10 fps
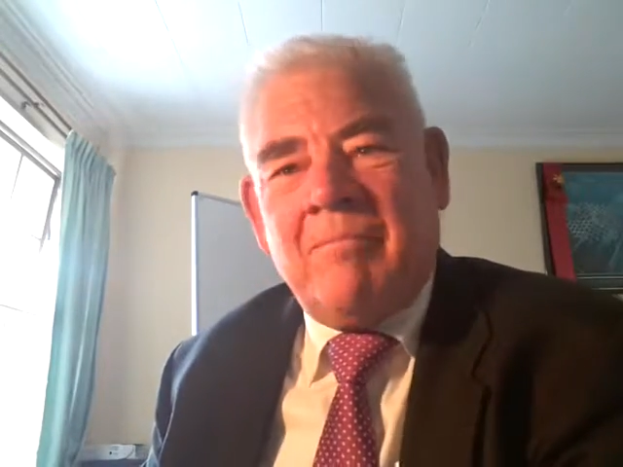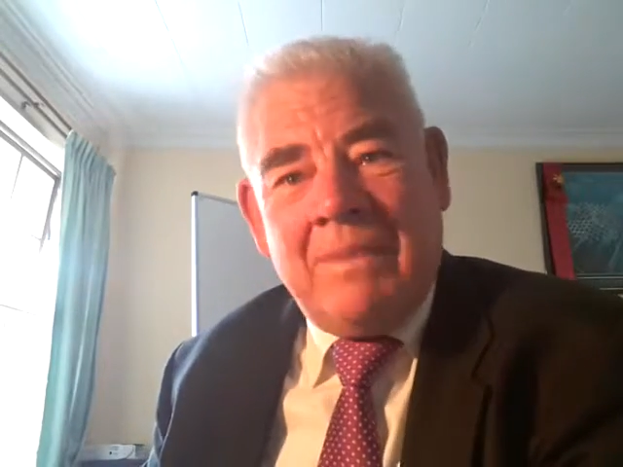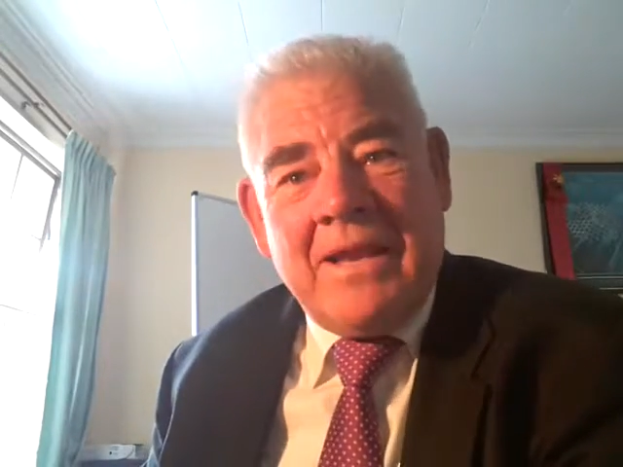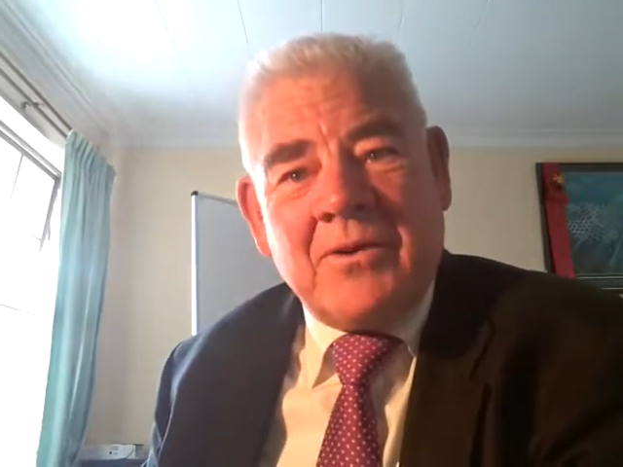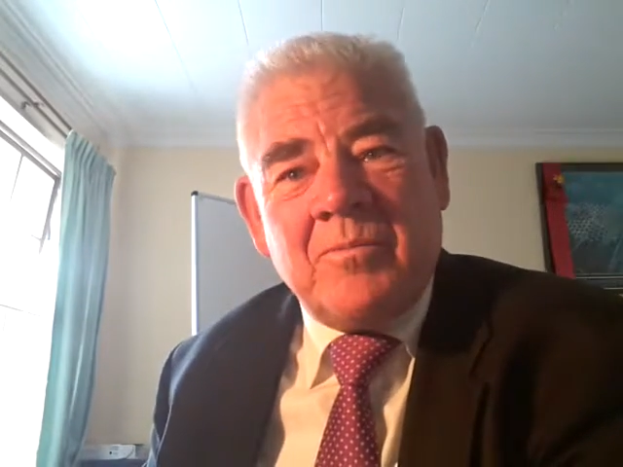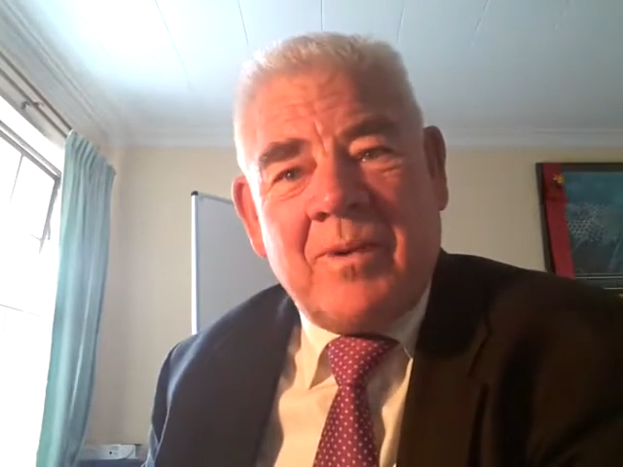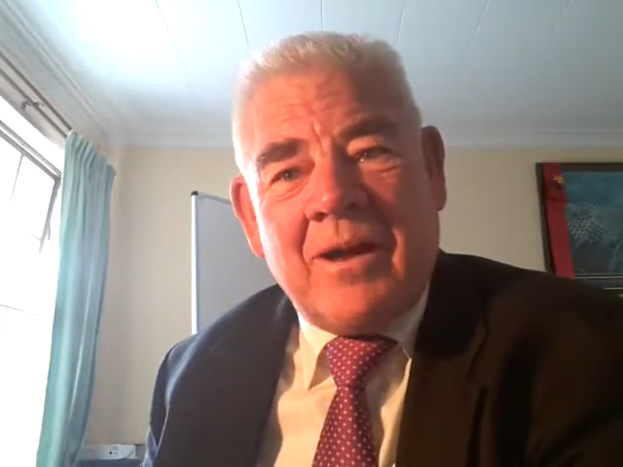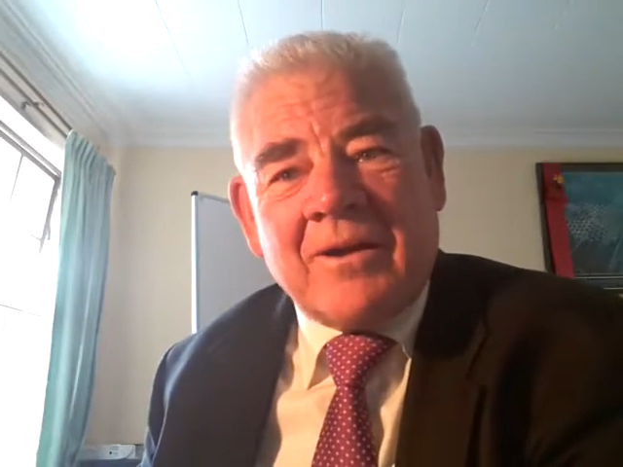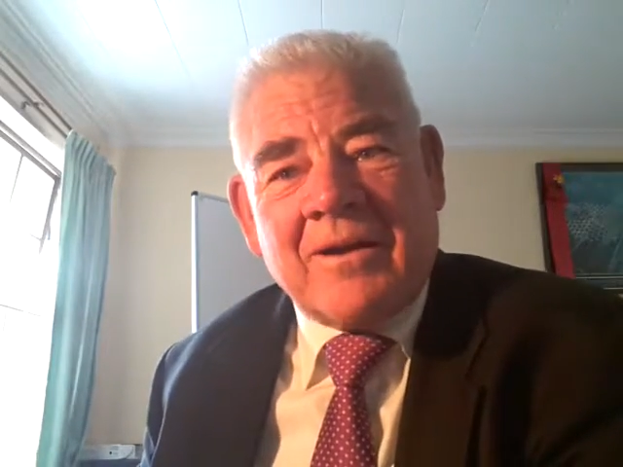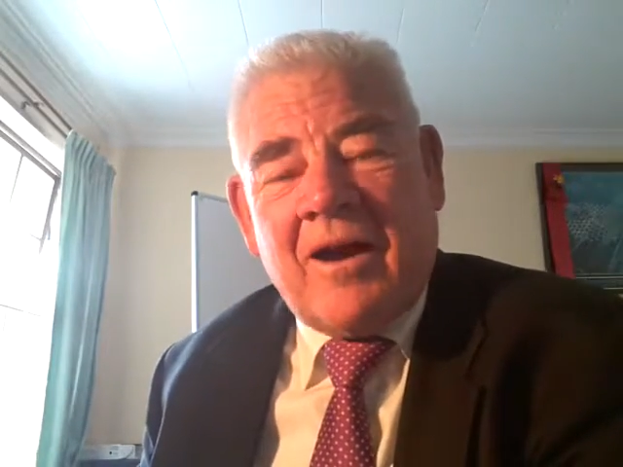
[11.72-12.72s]
Bloody good
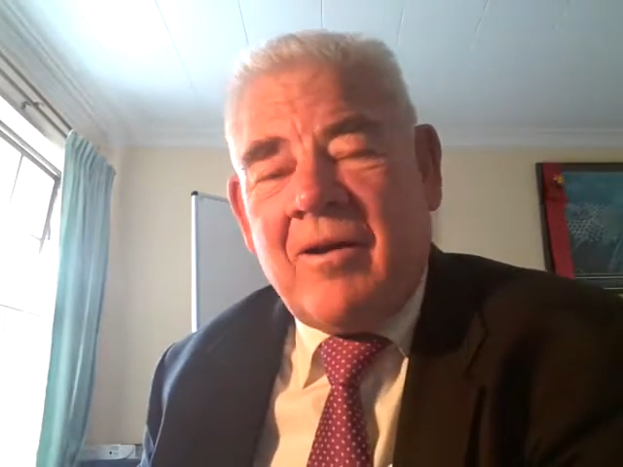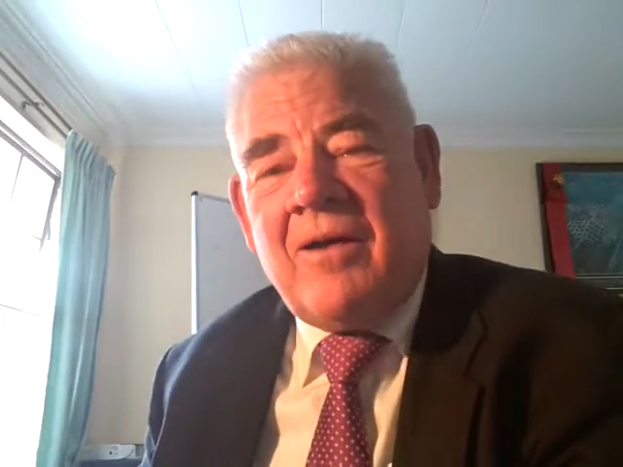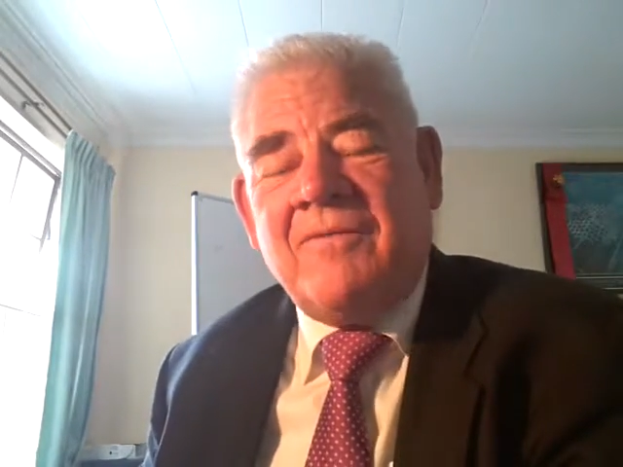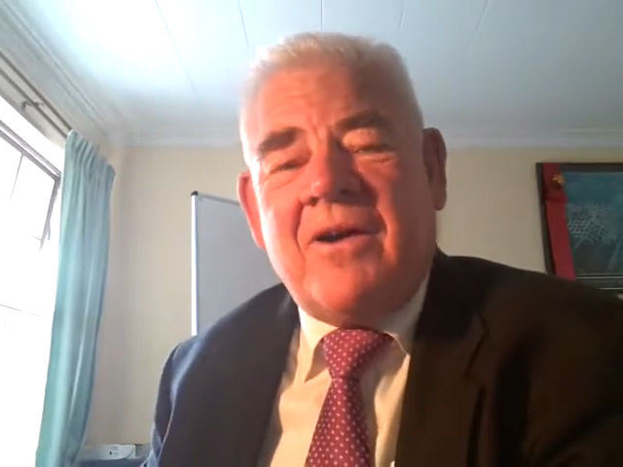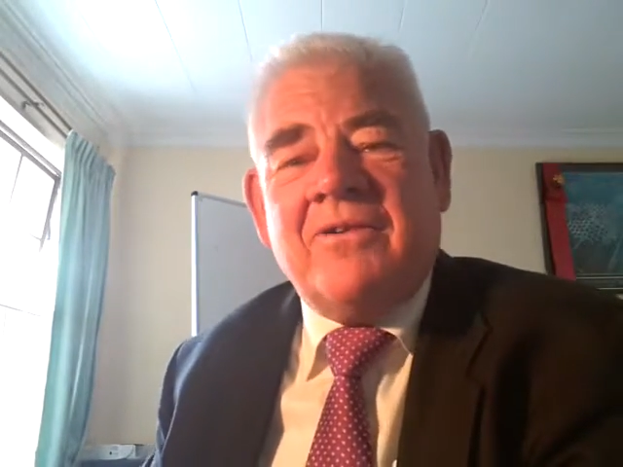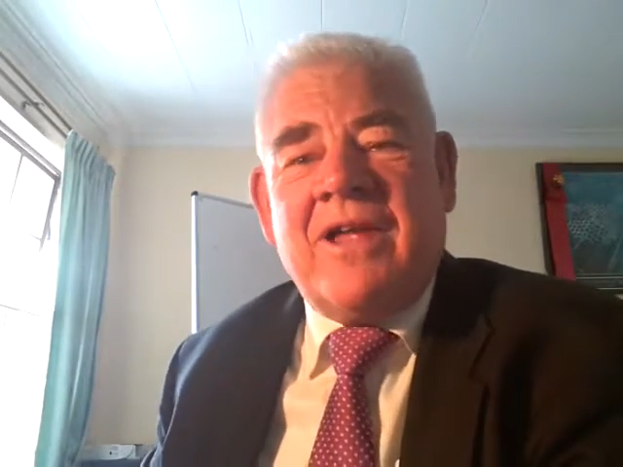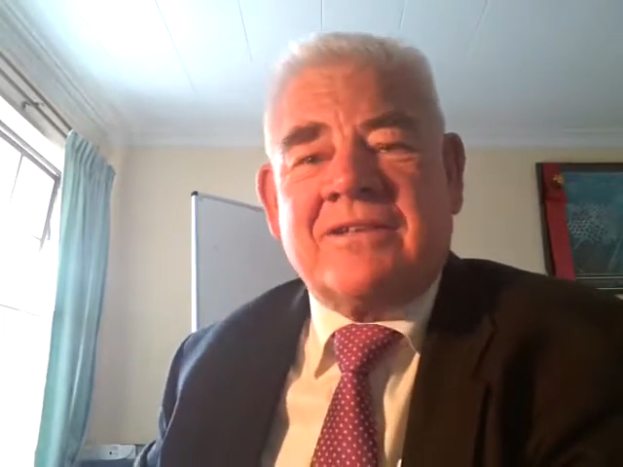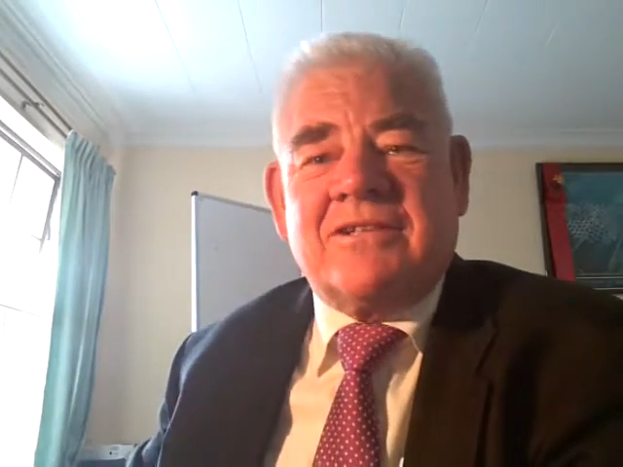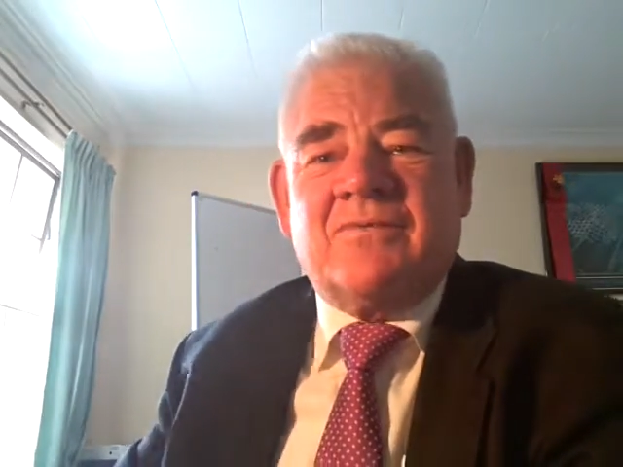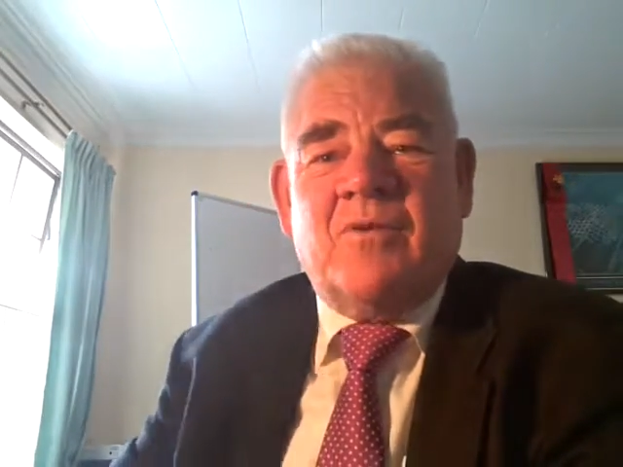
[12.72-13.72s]
bloke. I've known
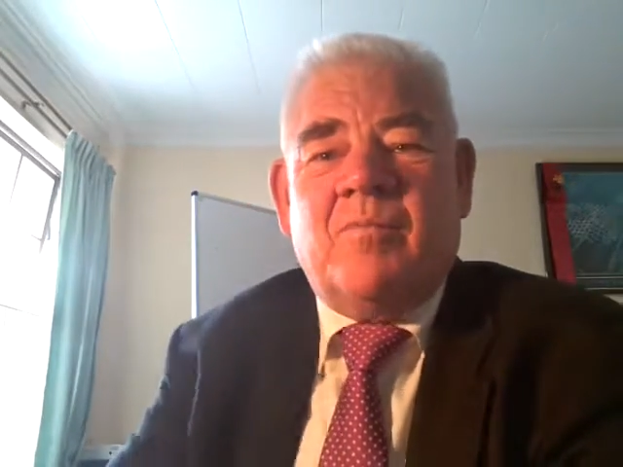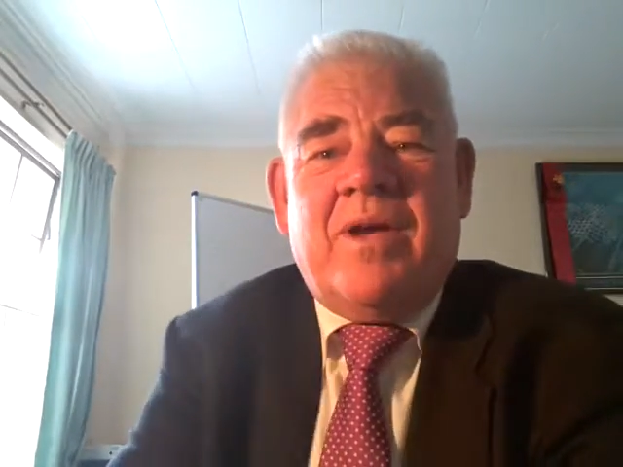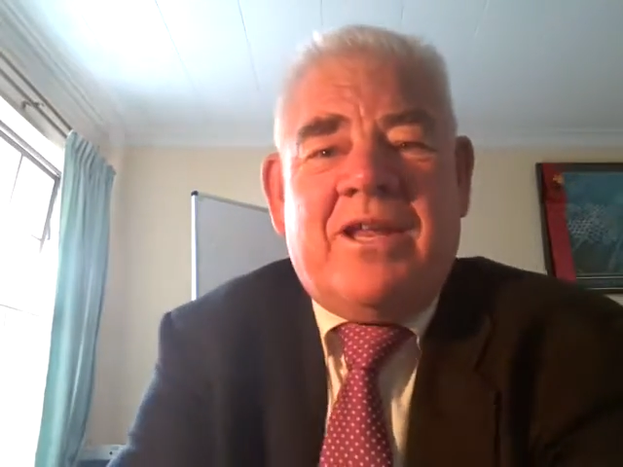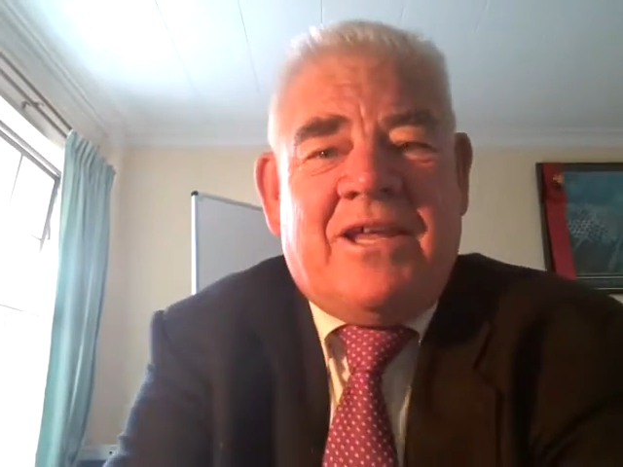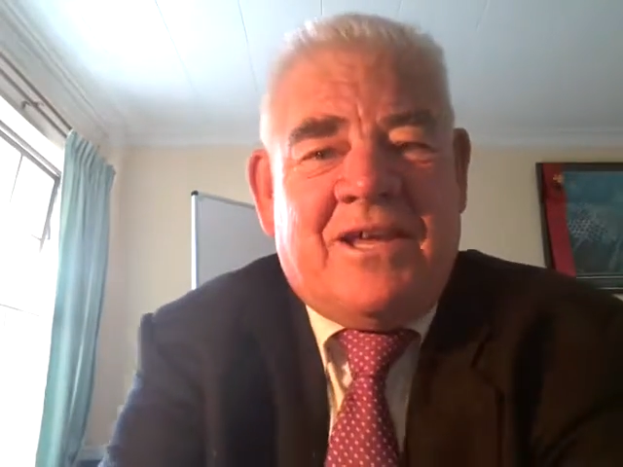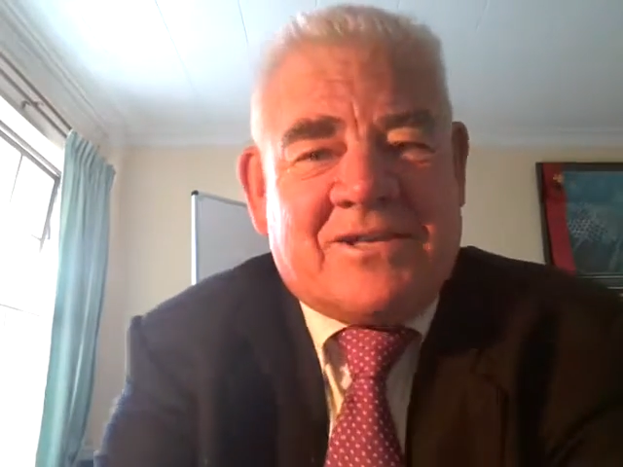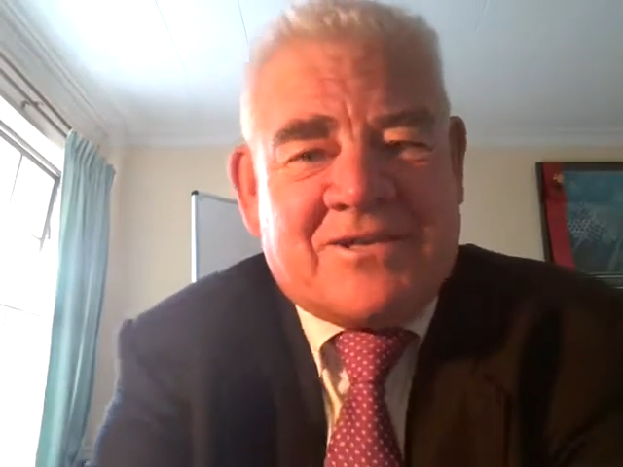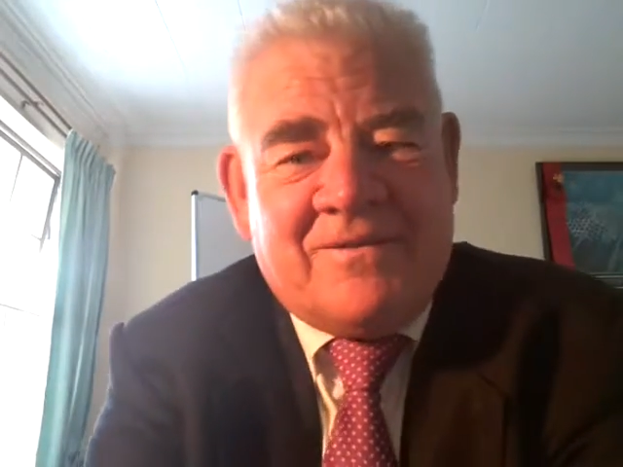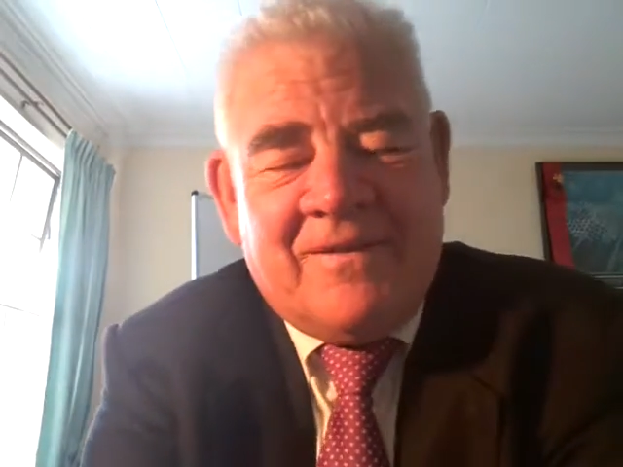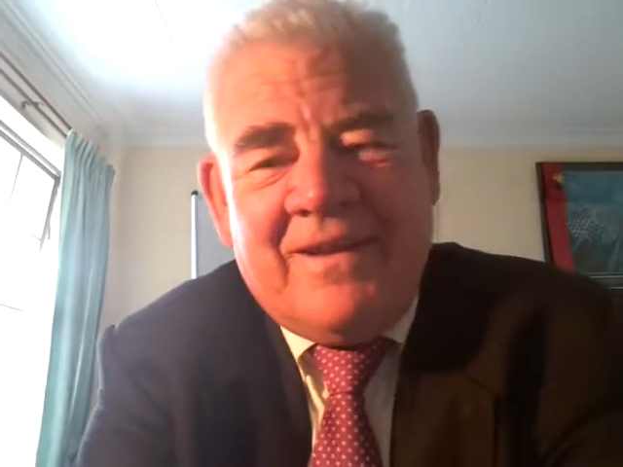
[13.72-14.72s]
Ashley for many years.